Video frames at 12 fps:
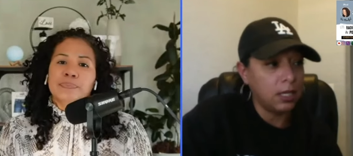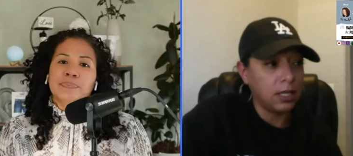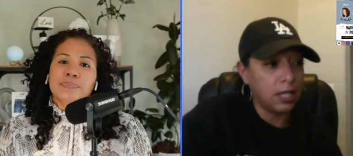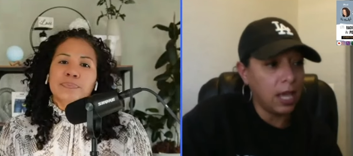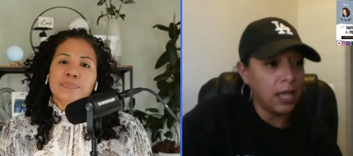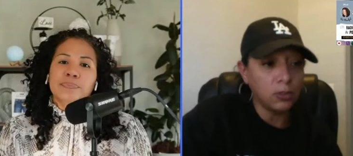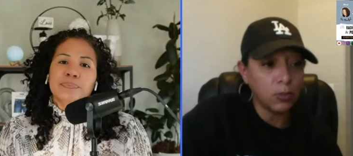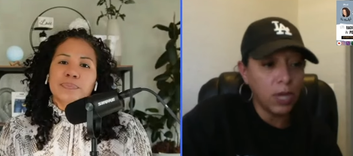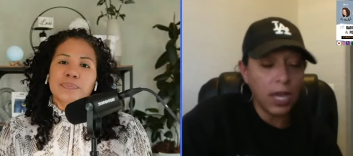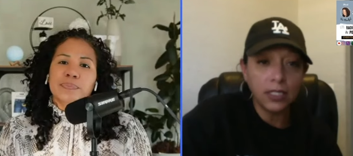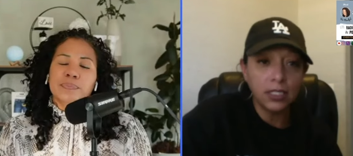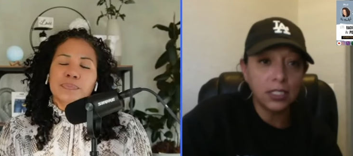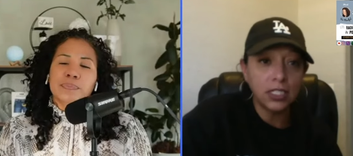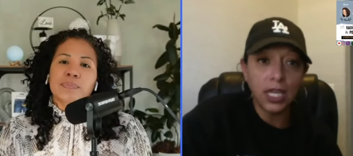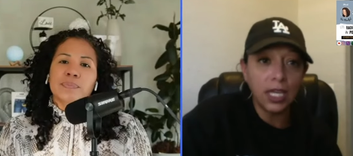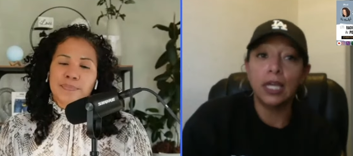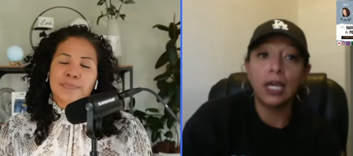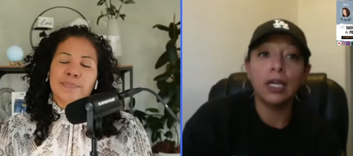Speaker 1: that's what had to
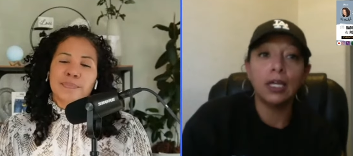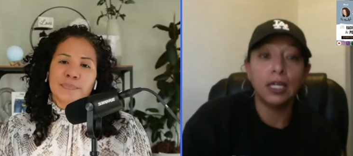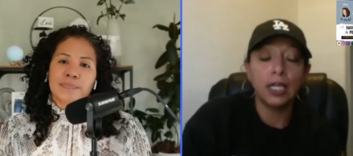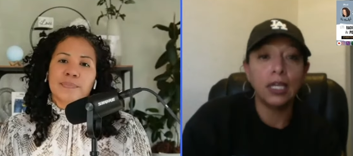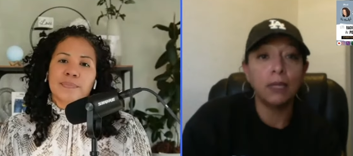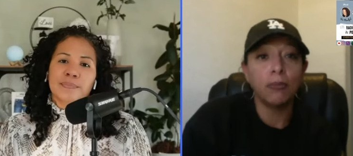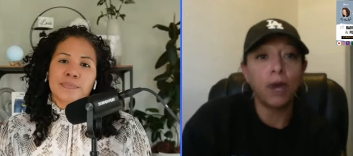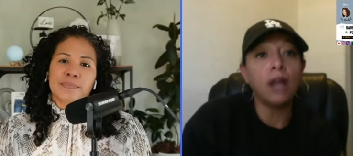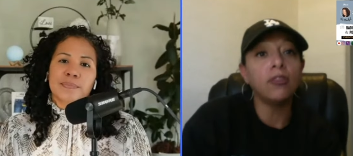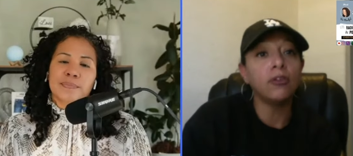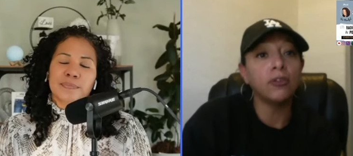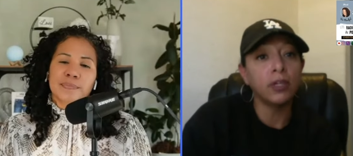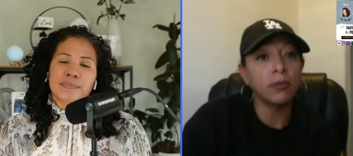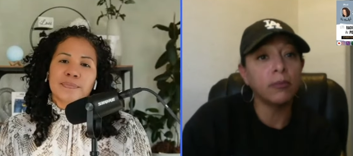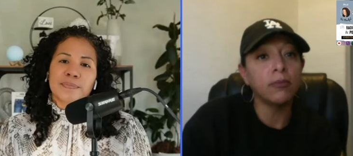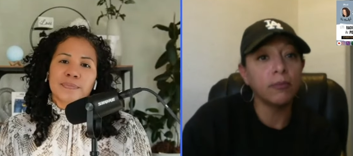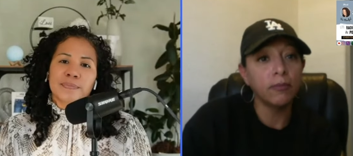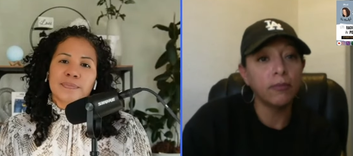change. And it bothered him
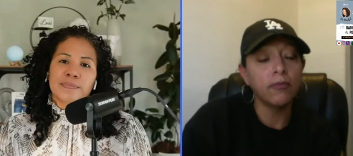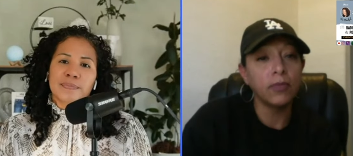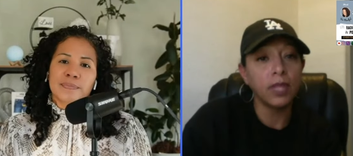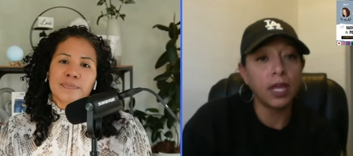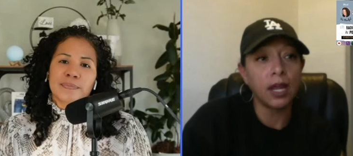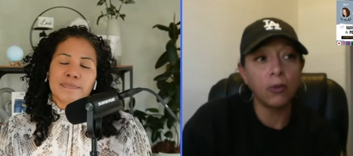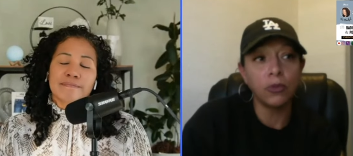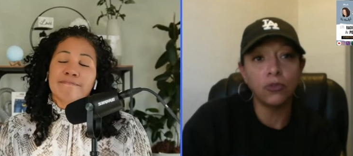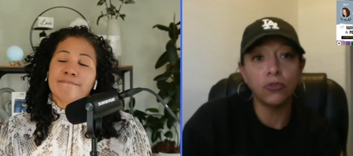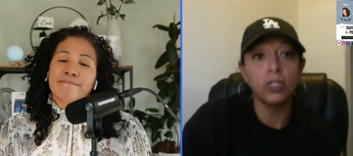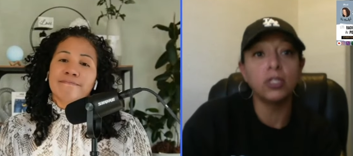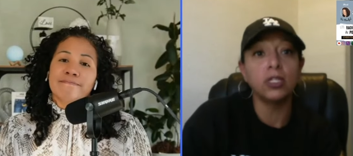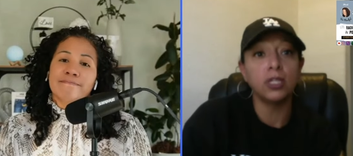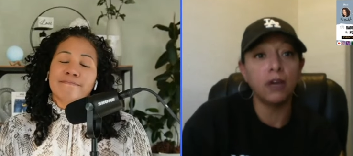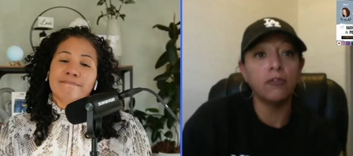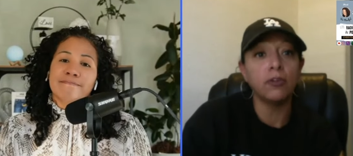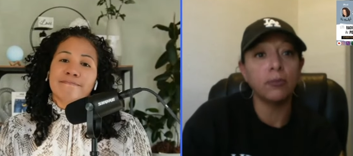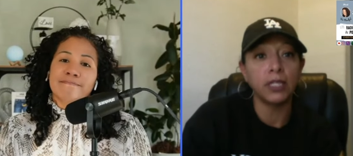that I was really mm-hmm.
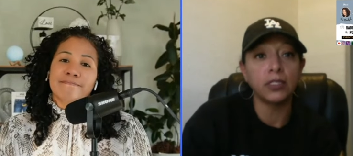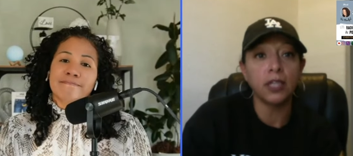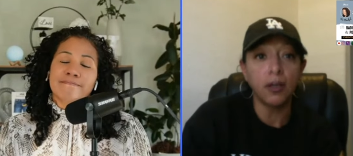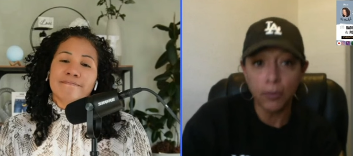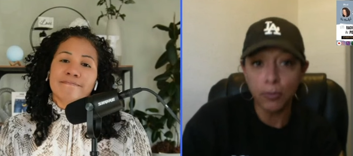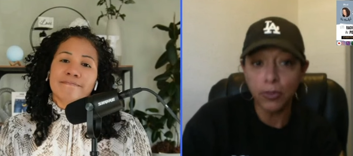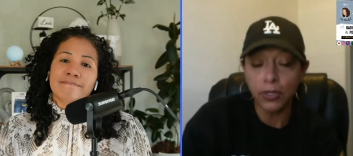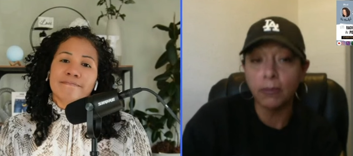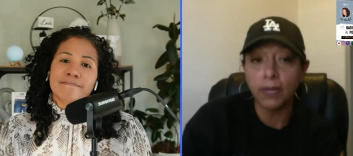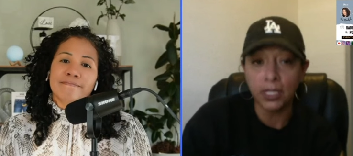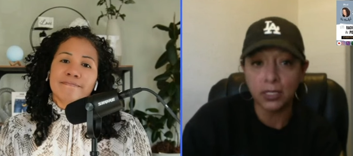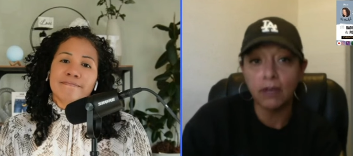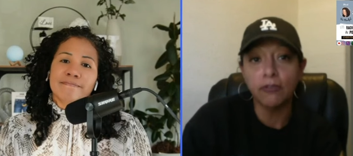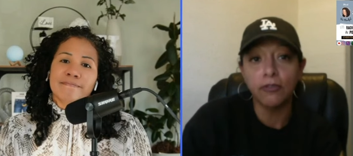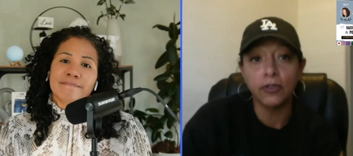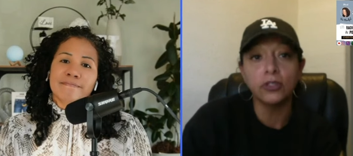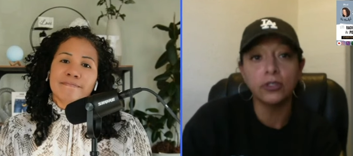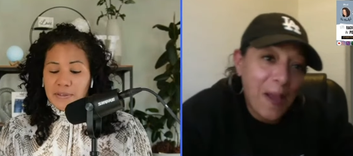loving myself and putting myself
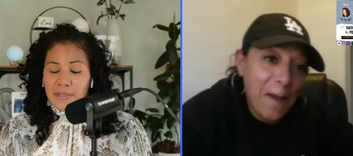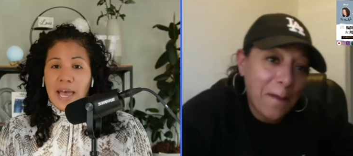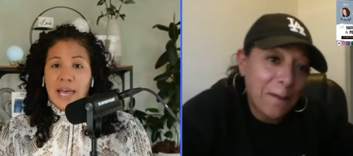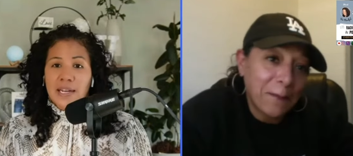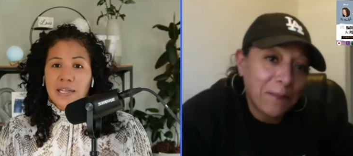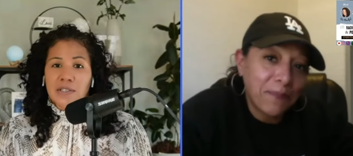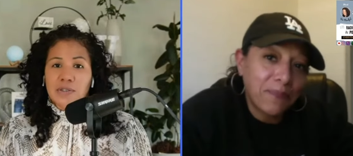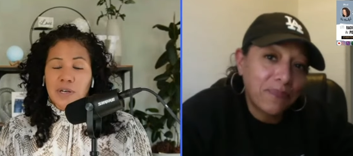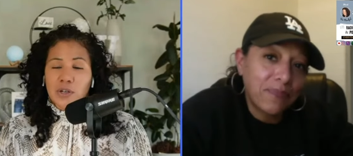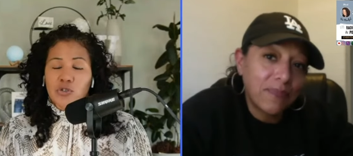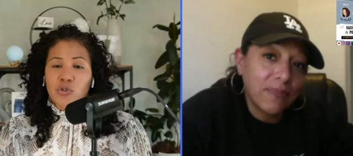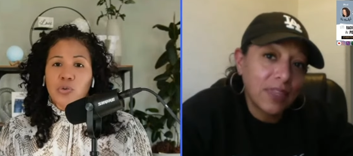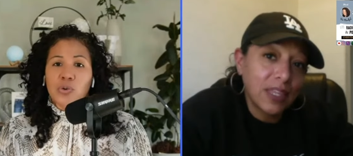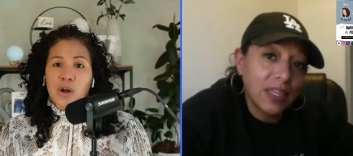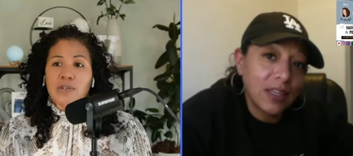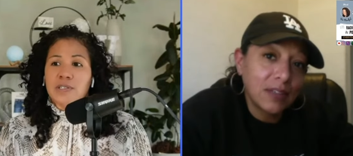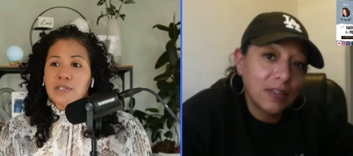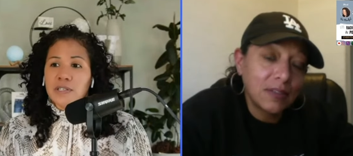first.
Speaker 2: That is a true
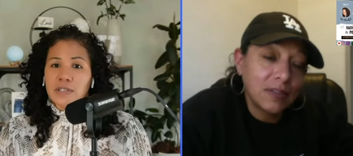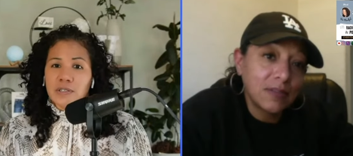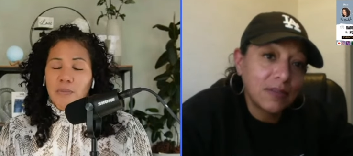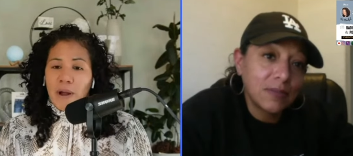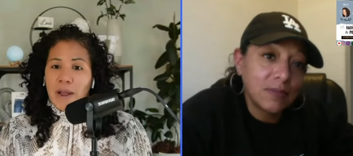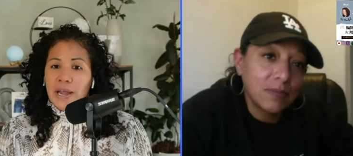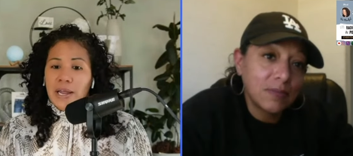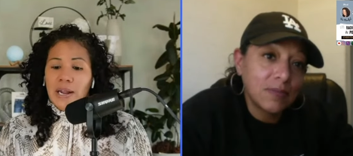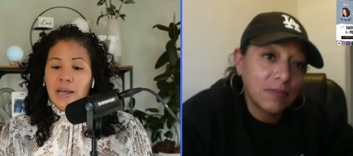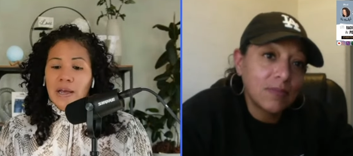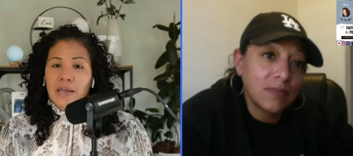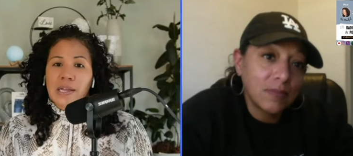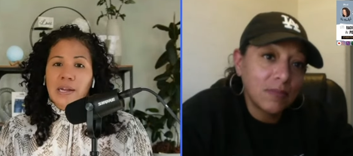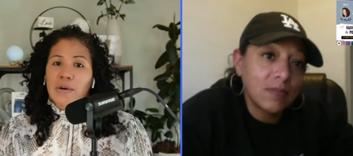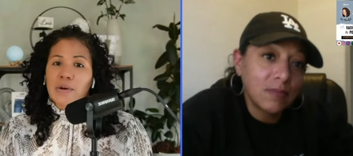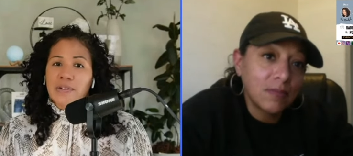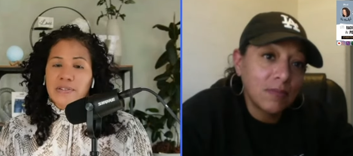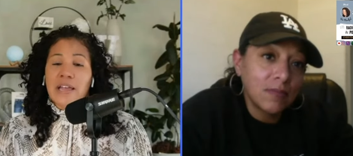narcissist, right? You
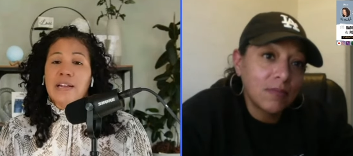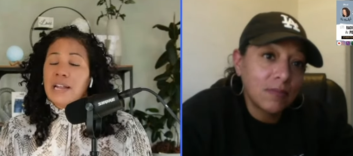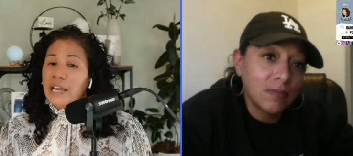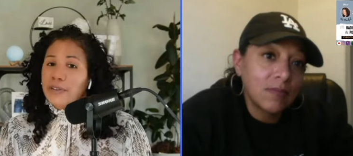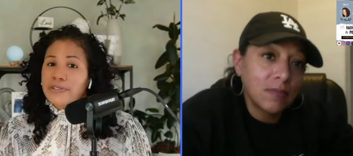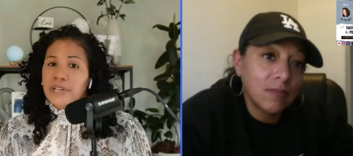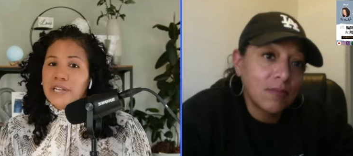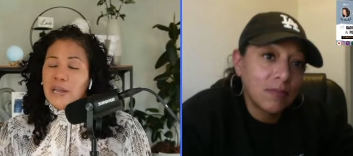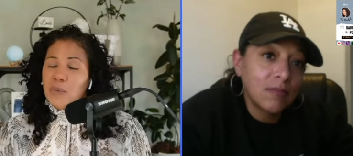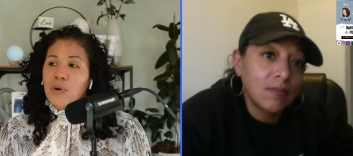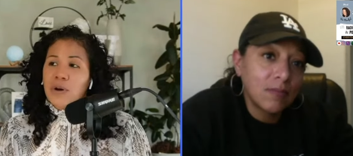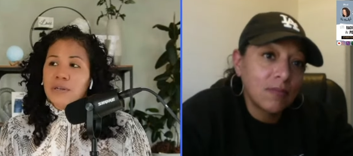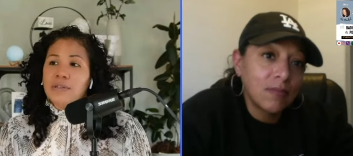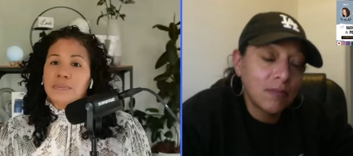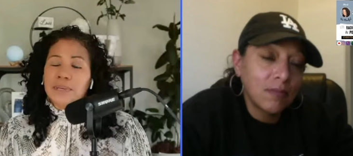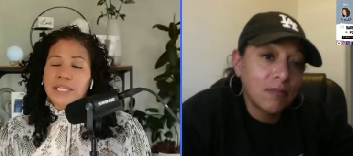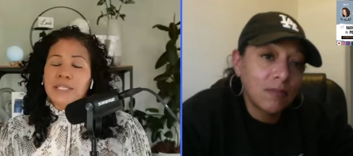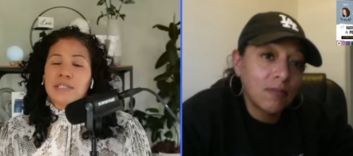know, because they, like you said, they want
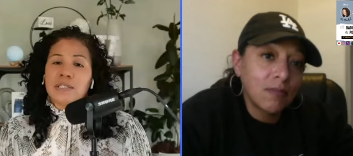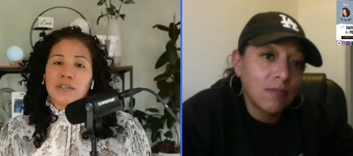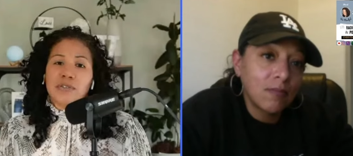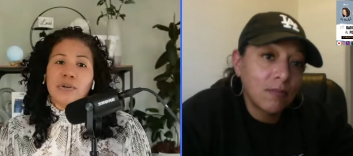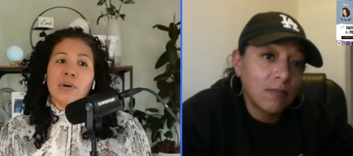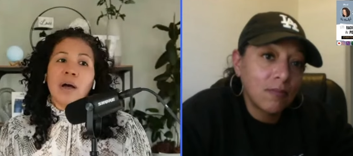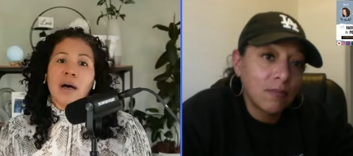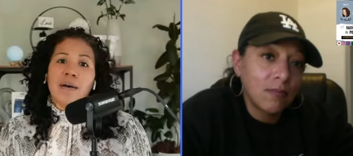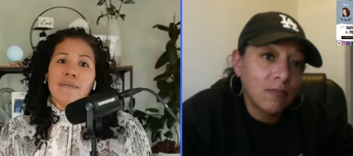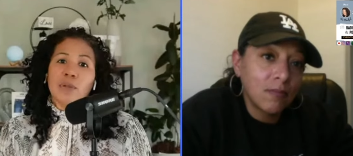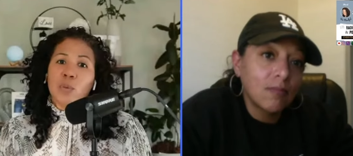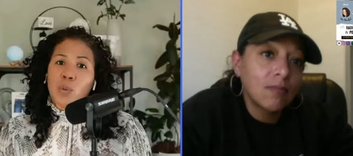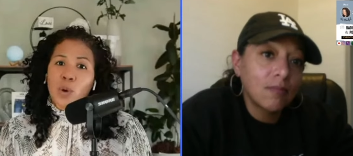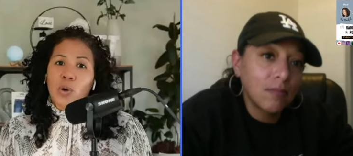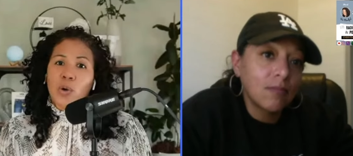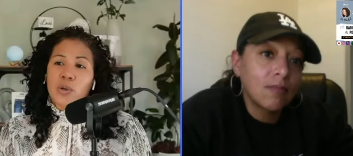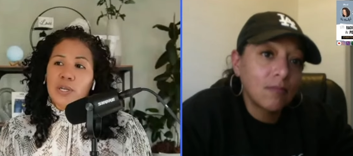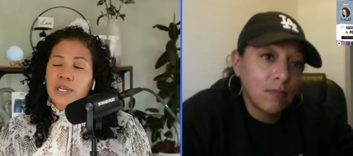to be the center of the world,